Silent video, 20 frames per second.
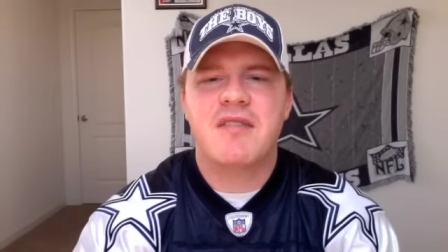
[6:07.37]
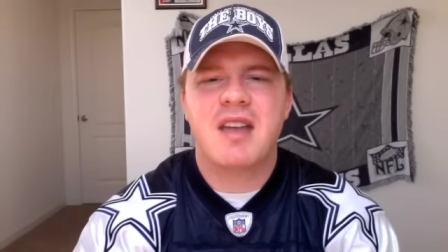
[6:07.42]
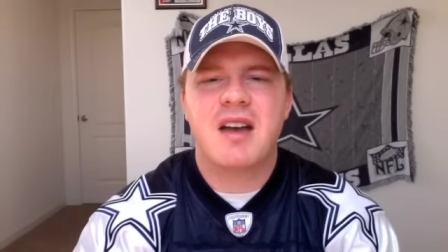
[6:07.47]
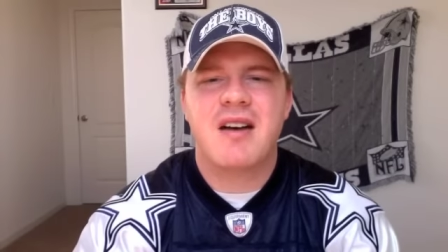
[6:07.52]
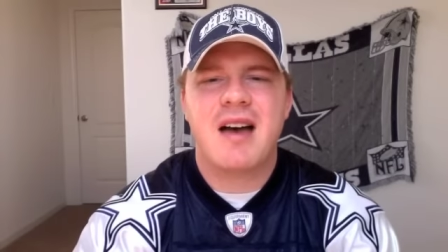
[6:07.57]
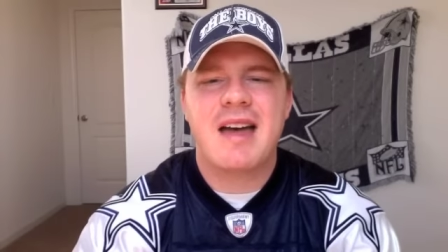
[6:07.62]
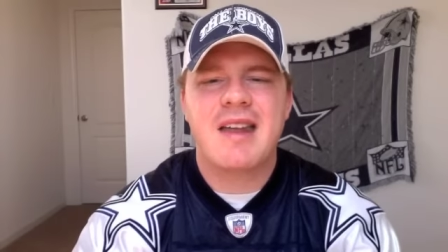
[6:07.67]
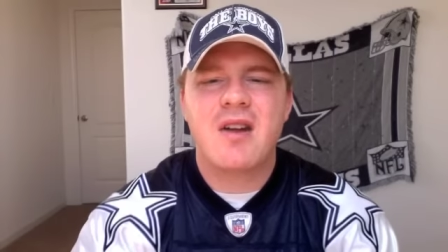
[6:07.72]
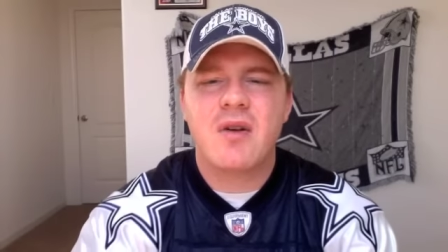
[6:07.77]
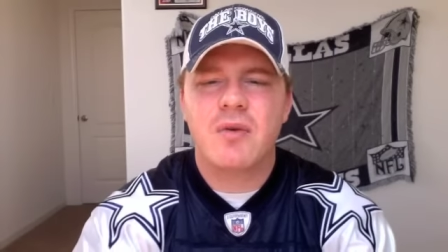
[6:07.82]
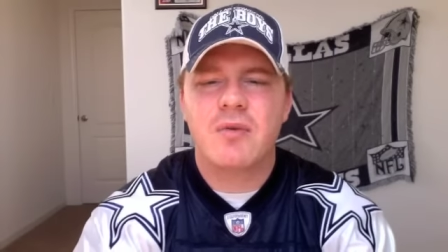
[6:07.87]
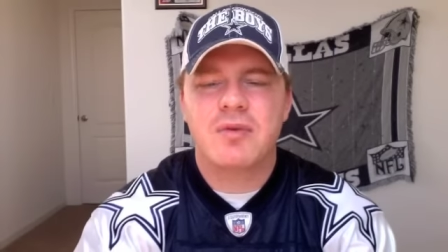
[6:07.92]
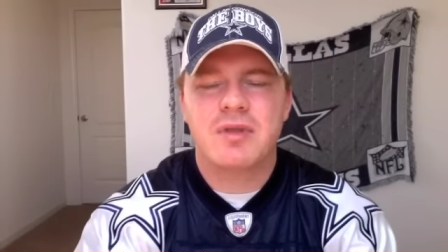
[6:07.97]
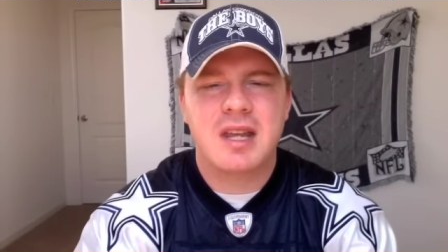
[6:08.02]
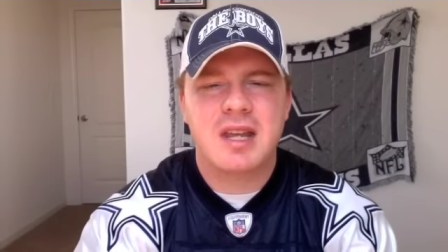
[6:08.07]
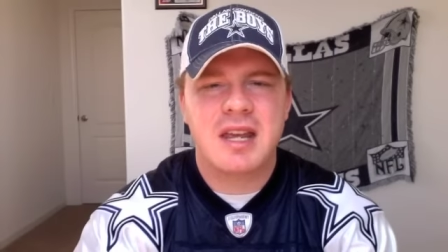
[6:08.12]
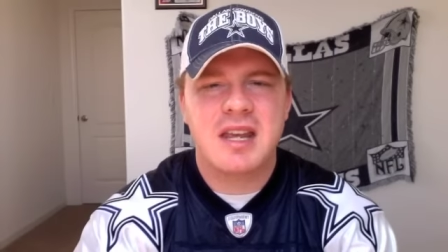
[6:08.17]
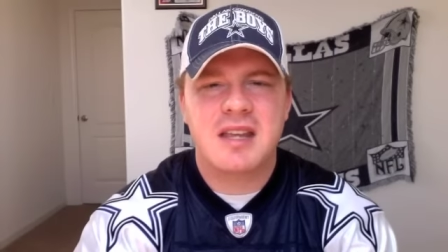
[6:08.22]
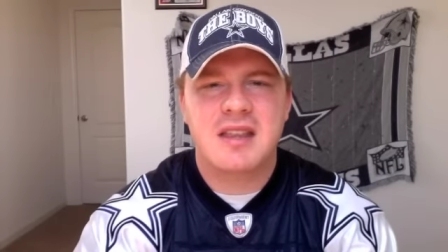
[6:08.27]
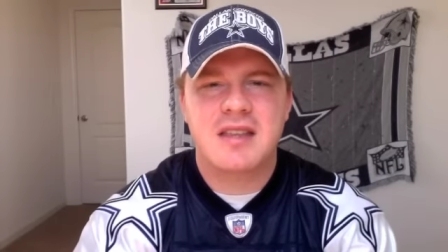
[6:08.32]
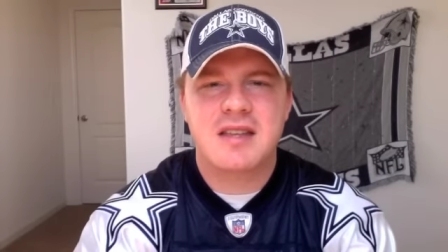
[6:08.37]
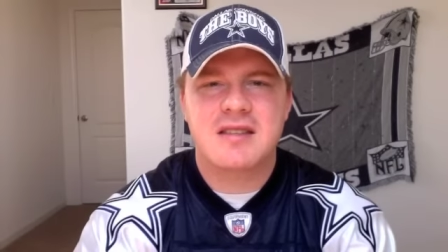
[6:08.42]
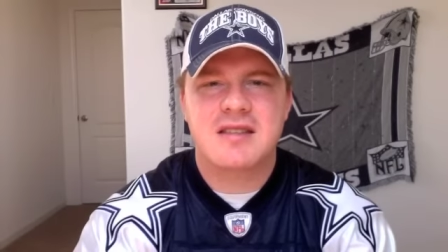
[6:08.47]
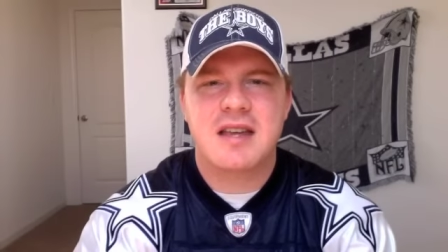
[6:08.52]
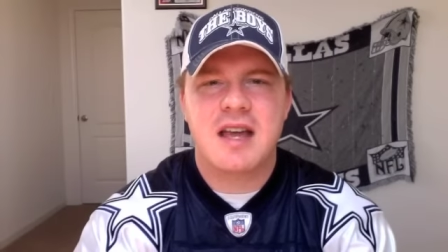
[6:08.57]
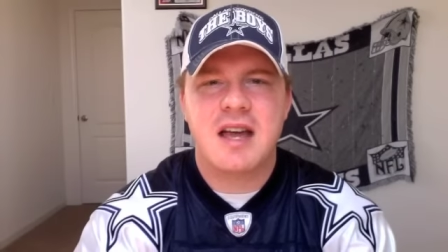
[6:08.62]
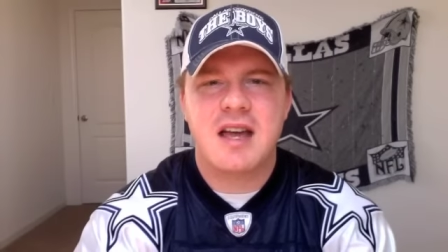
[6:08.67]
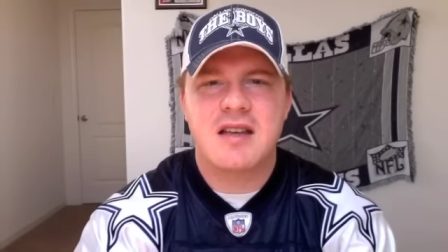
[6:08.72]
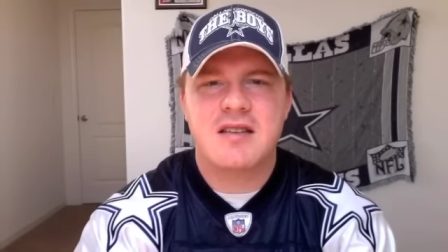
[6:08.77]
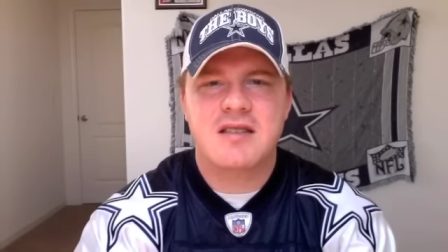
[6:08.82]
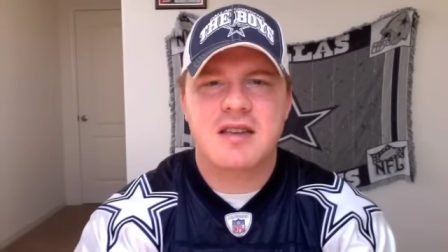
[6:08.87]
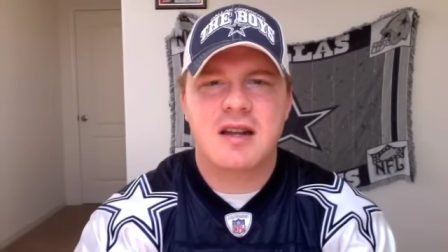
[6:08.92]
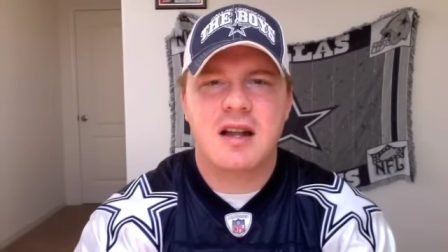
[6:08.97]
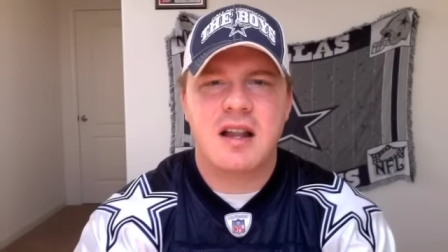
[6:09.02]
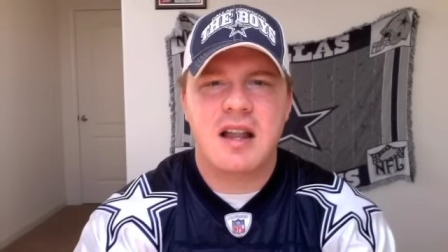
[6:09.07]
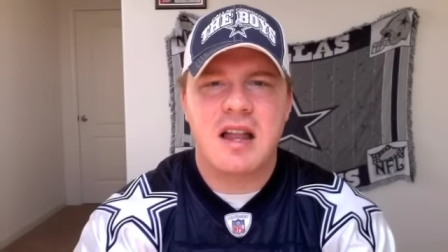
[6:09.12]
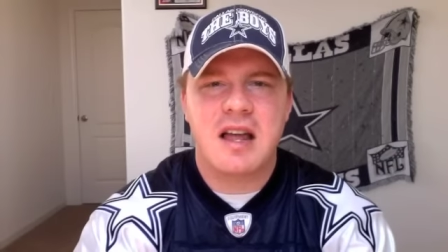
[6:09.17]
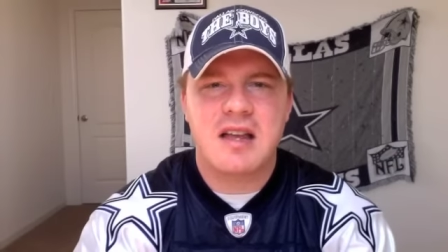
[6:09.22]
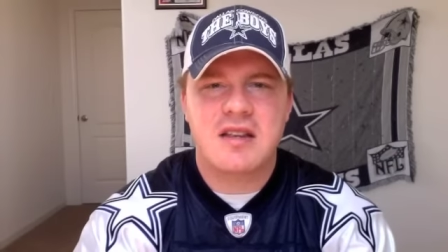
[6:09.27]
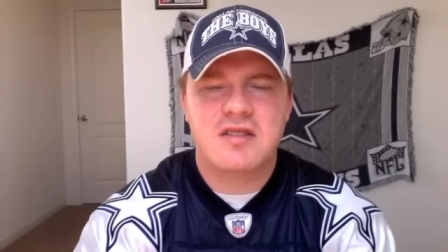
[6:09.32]
Now I don't think this guy is gonna
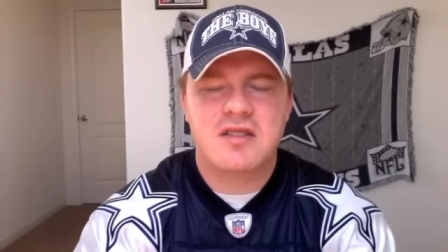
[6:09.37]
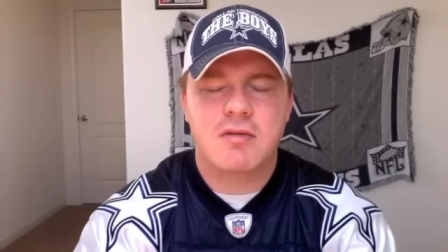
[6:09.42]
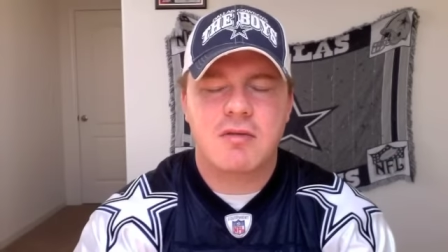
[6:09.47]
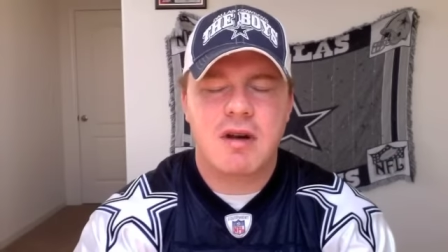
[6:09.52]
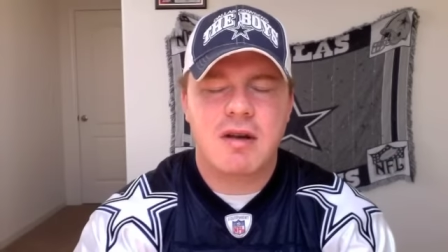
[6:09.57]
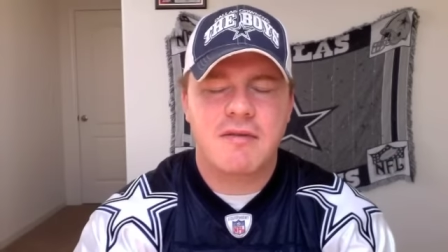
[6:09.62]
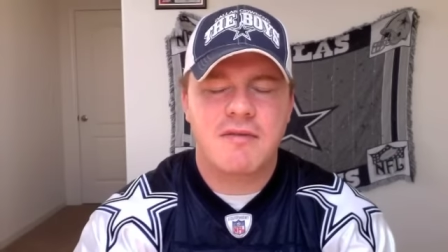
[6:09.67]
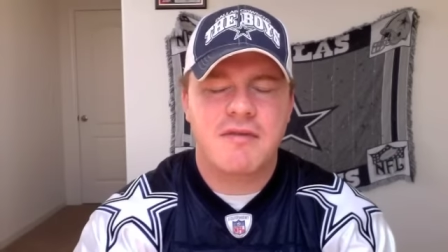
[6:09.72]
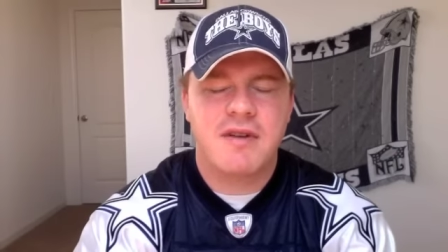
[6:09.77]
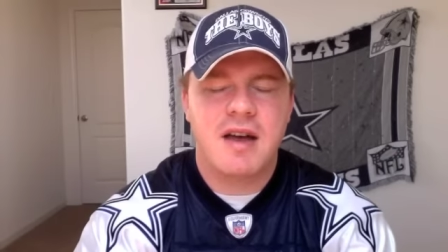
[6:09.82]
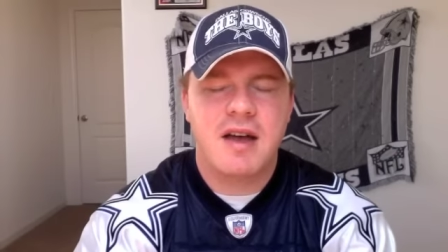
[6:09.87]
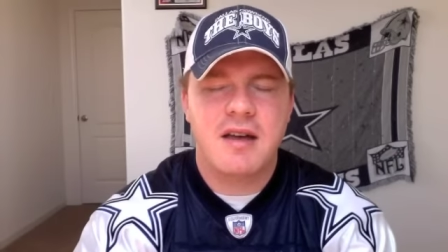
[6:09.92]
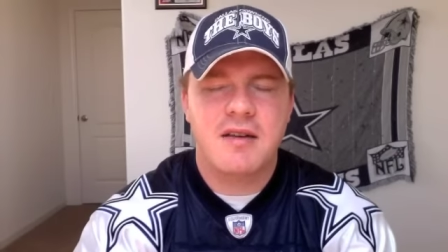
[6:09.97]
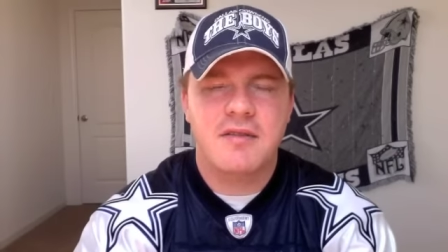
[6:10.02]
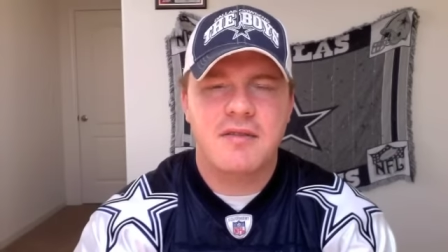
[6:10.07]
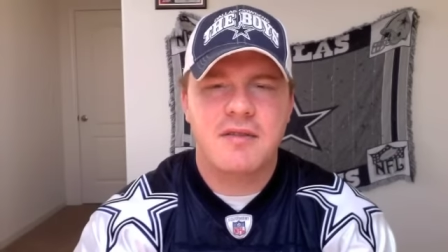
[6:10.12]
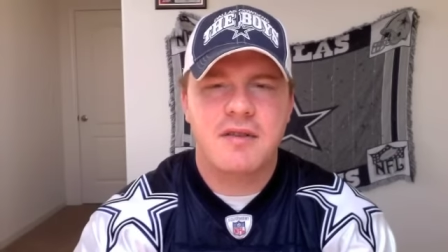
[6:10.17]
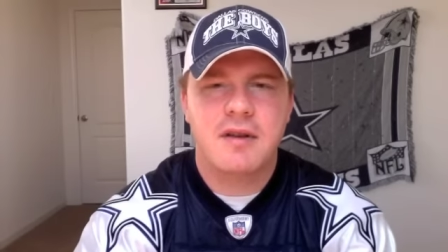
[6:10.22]
last to round five,